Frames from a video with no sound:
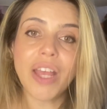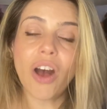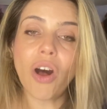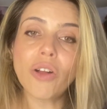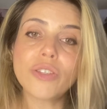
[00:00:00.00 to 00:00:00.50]

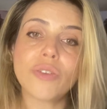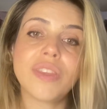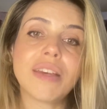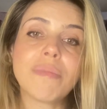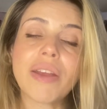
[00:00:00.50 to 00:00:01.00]
Also,
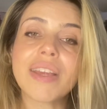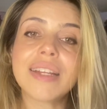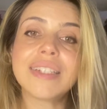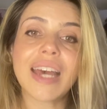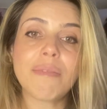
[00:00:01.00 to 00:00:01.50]
the
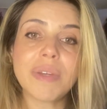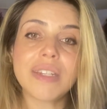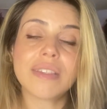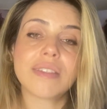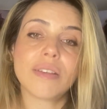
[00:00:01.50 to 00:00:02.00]
American
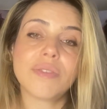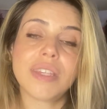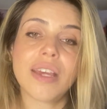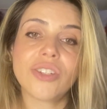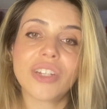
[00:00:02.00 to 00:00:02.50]
Diabetes
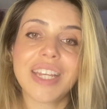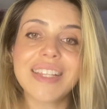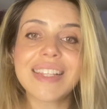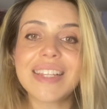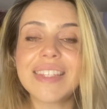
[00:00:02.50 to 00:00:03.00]
Association
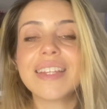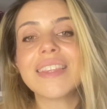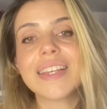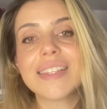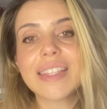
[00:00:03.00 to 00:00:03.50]
is listing
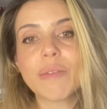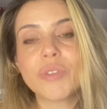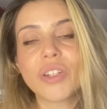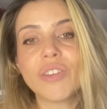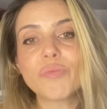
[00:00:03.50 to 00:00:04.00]
the
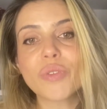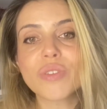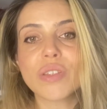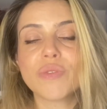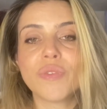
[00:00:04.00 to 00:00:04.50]
consumption of
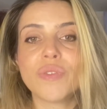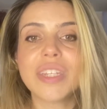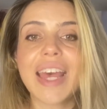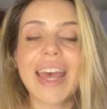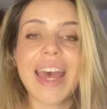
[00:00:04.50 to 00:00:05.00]
processed foods
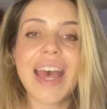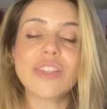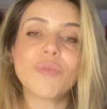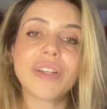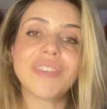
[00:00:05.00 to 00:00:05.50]

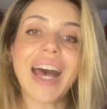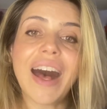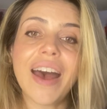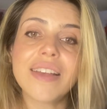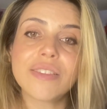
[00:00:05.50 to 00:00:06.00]
as one of the
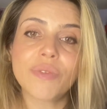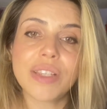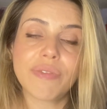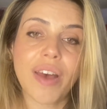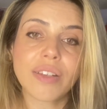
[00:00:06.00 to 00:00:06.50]
highest
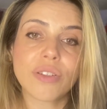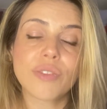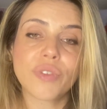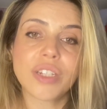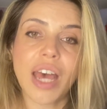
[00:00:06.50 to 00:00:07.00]
risk factors
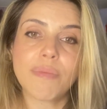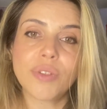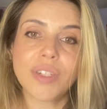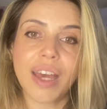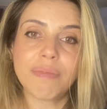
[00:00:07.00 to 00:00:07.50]
for type
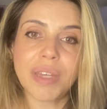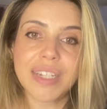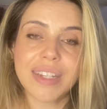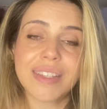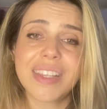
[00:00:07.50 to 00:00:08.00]
2
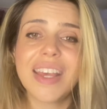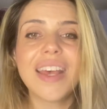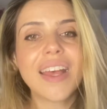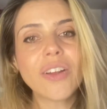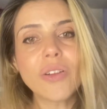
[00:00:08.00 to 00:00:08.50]
diabetes.
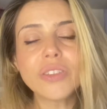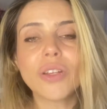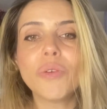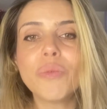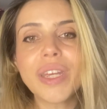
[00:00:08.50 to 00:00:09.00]
And
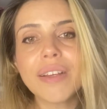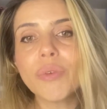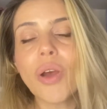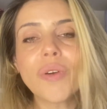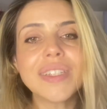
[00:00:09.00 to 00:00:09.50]
also,
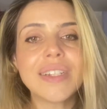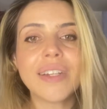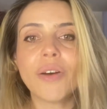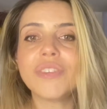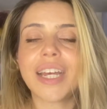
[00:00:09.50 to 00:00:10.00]
we already
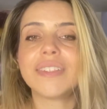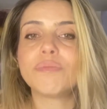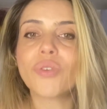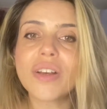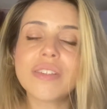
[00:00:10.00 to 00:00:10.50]
know that
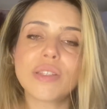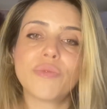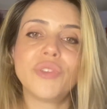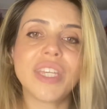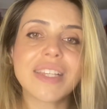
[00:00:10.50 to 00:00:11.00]
processed
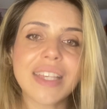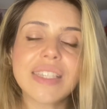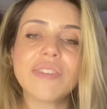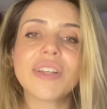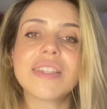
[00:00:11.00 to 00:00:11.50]
food, the
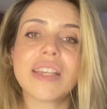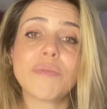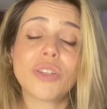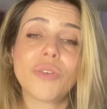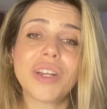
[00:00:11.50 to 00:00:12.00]
excessive
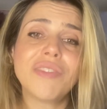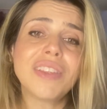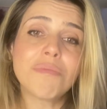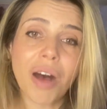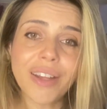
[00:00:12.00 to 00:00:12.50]
consumption or even
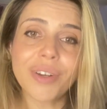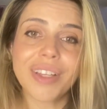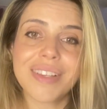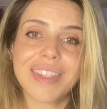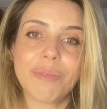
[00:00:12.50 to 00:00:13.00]
the moderate
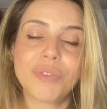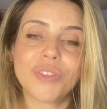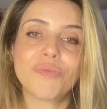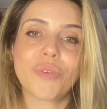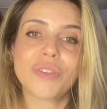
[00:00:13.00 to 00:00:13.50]
consumption
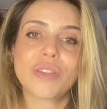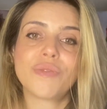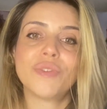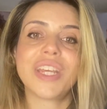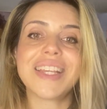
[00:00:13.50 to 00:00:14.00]
of processed
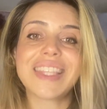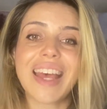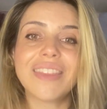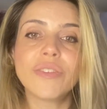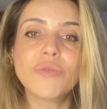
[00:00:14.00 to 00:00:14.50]
food, is
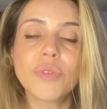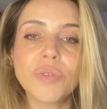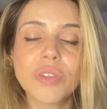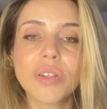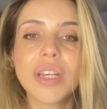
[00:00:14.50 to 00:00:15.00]
at the
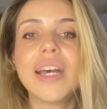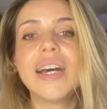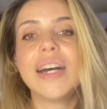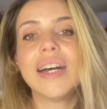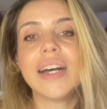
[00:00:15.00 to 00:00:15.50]
root
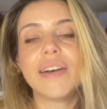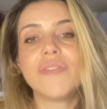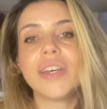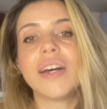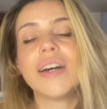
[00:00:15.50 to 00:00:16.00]
of
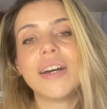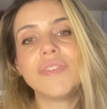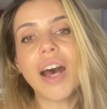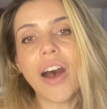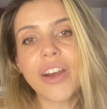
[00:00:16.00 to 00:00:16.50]

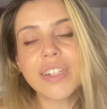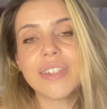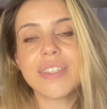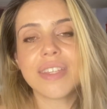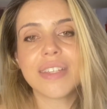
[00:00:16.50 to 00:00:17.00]
the heart
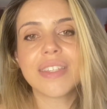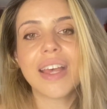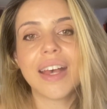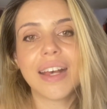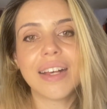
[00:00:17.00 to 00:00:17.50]
disease
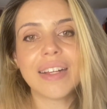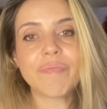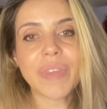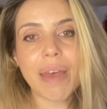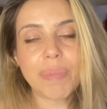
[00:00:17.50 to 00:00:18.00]

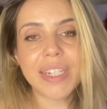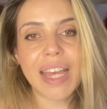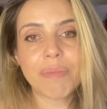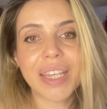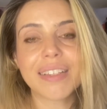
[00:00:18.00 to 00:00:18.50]

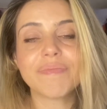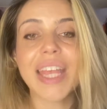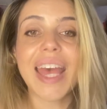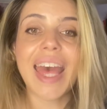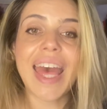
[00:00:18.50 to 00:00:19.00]
epidemic.
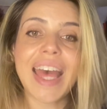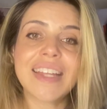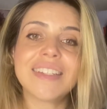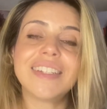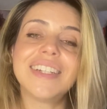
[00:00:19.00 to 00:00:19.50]

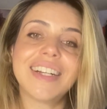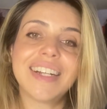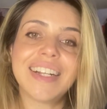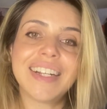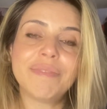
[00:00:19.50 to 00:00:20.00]
And
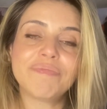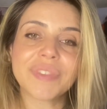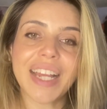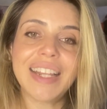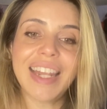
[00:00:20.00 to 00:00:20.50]

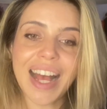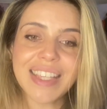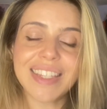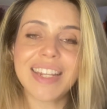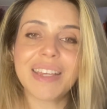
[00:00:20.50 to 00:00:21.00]

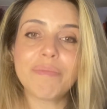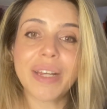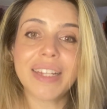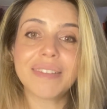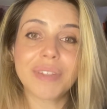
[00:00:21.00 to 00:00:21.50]
lastly,
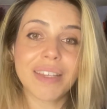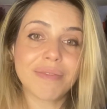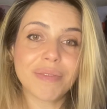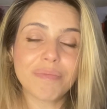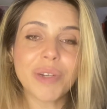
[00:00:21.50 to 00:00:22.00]
but
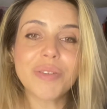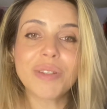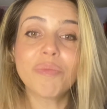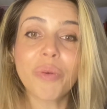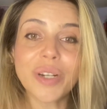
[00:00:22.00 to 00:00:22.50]
most
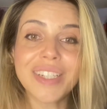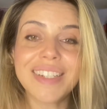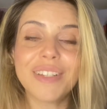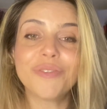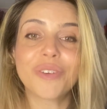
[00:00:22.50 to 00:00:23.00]

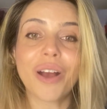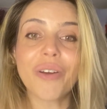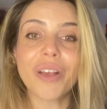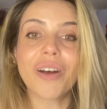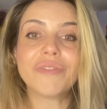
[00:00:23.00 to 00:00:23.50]
importantly for
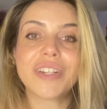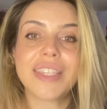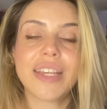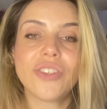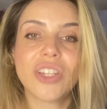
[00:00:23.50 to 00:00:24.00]
our
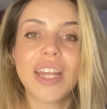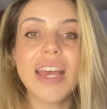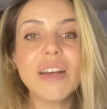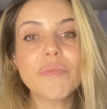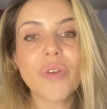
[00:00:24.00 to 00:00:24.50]
conversation,
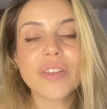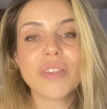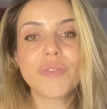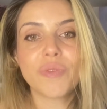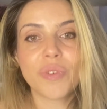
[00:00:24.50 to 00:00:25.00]

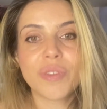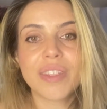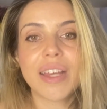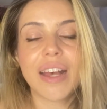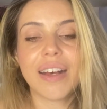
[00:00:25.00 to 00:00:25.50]
processed foods
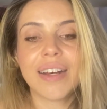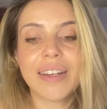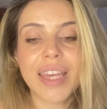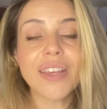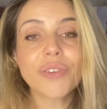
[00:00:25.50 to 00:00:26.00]

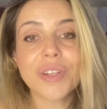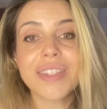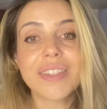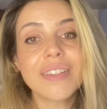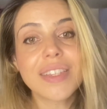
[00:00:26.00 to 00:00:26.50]

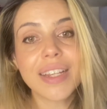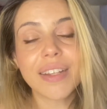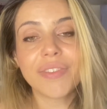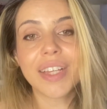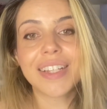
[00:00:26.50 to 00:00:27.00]
increase
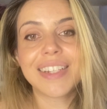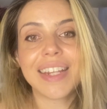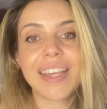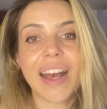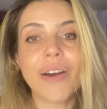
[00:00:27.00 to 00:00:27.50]

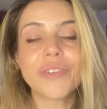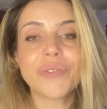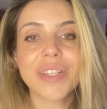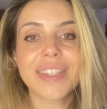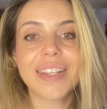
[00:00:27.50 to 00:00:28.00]
significantly our
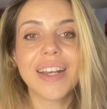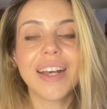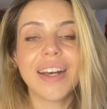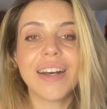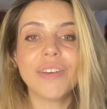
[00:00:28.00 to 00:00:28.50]
risk
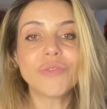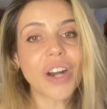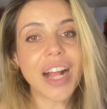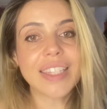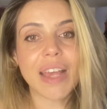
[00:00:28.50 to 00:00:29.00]
for
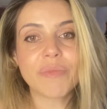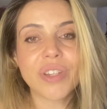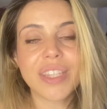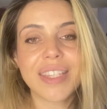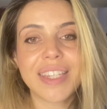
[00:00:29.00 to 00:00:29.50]

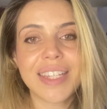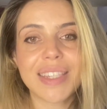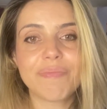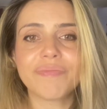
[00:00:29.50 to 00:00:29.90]
Alzheimer's disease.